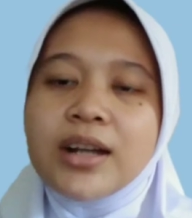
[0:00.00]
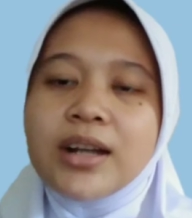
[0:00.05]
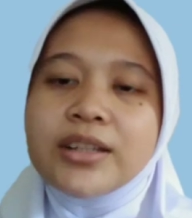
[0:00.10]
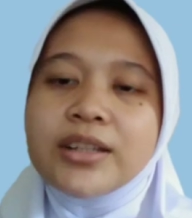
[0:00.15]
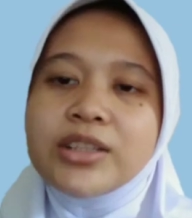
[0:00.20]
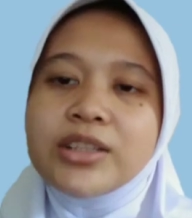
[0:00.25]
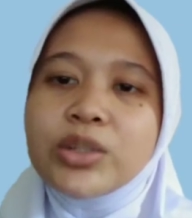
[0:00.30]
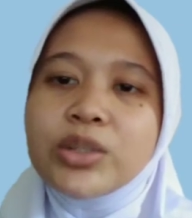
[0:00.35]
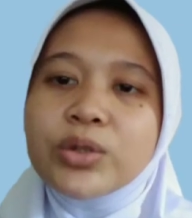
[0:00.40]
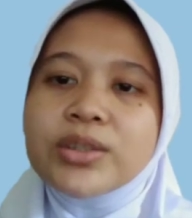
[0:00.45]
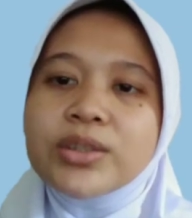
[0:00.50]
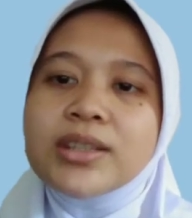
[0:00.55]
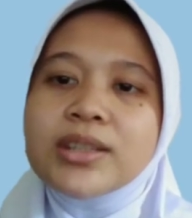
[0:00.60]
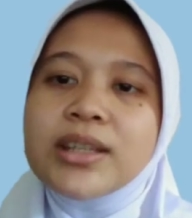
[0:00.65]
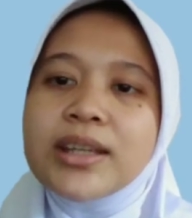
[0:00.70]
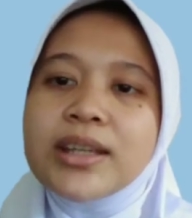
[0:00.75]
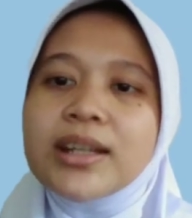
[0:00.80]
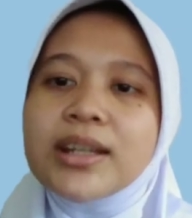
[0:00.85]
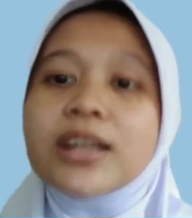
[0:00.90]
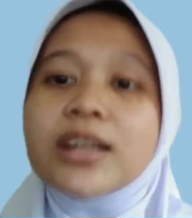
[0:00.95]
used
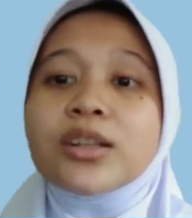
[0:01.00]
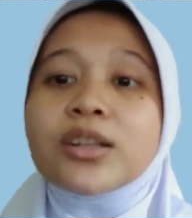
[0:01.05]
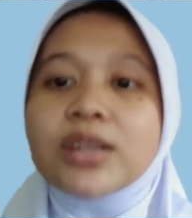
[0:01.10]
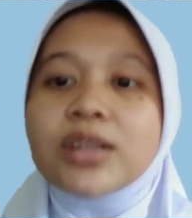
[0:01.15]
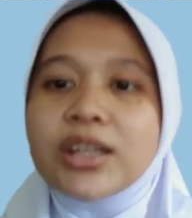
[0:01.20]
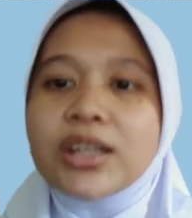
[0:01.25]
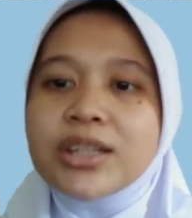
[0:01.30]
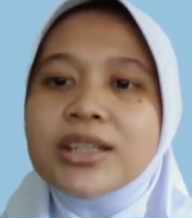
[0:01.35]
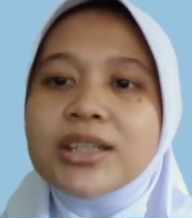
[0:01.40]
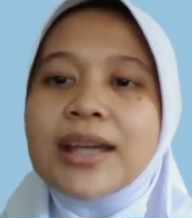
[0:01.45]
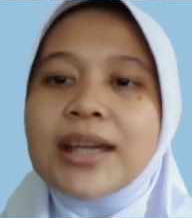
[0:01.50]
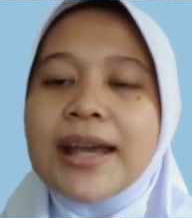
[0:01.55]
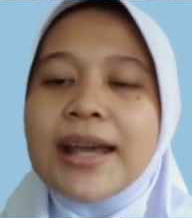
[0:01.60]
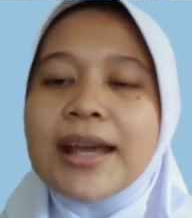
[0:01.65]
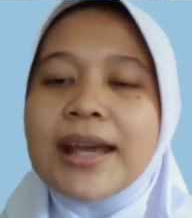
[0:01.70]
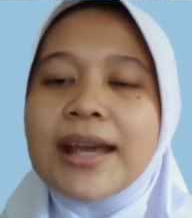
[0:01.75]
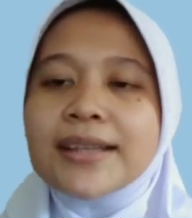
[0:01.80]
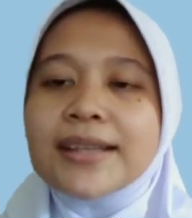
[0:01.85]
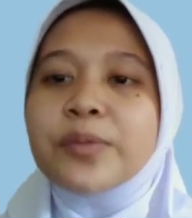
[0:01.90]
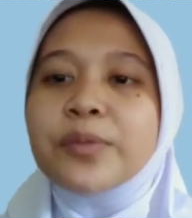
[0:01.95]
in English
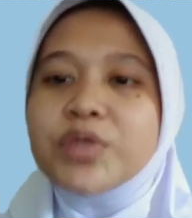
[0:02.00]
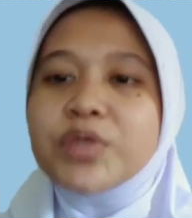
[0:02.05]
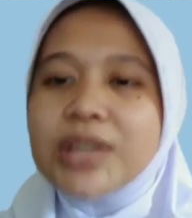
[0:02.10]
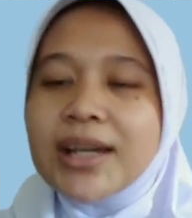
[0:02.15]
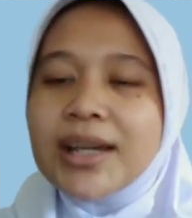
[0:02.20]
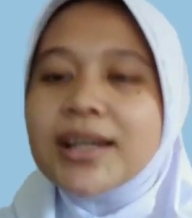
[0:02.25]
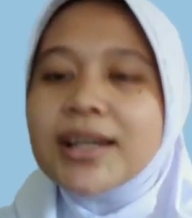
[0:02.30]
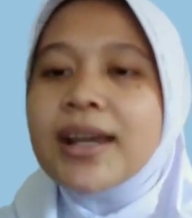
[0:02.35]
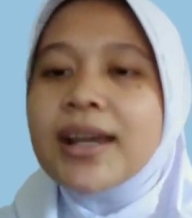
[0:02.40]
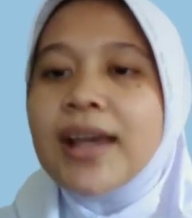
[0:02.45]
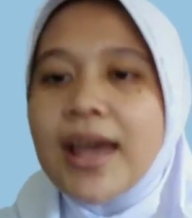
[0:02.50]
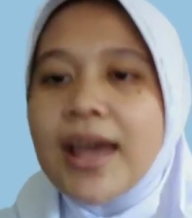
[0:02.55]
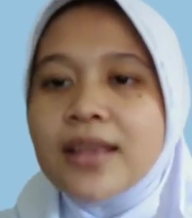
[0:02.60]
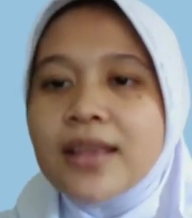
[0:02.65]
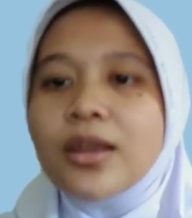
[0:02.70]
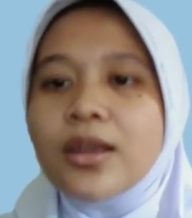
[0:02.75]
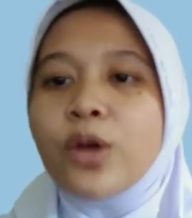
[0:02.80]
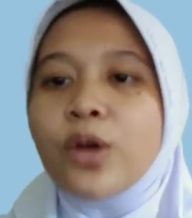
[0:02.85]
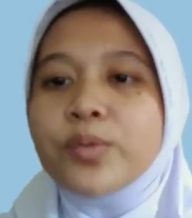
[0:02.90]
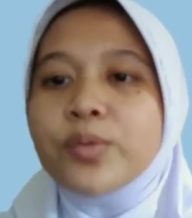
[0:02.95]
as subject
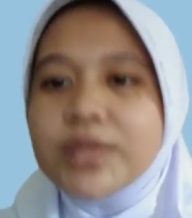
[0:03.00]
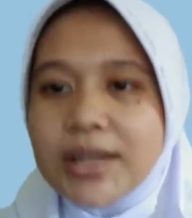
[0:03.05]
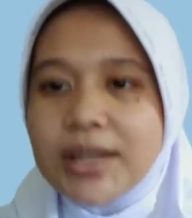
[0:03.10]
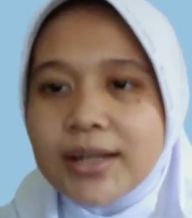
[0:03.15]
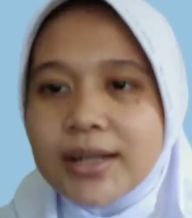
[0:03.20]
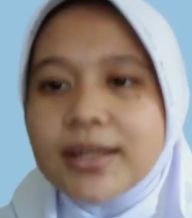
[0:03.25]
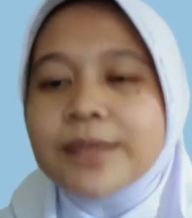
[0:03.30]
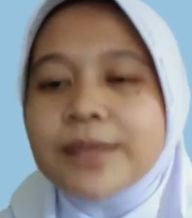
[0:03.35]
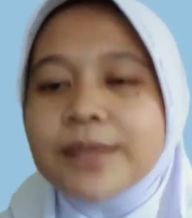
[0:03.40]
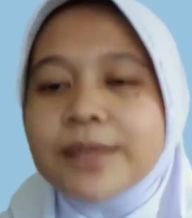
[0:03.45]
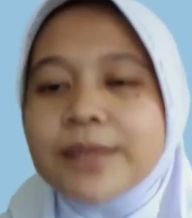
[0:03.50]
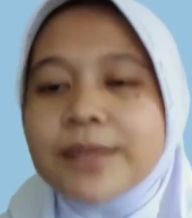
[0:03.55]
and object.